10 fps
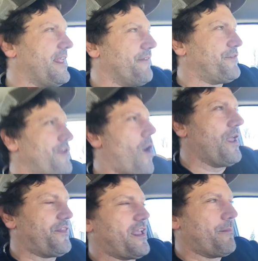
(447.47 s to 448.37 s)
And if you know
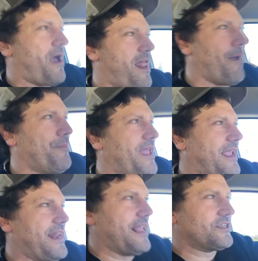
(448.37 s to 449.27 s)
anything about how
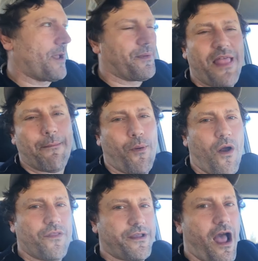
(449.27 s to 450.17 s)
big it is up in that
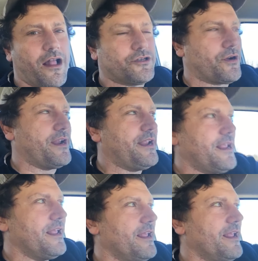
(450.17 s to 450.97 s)
part of the country,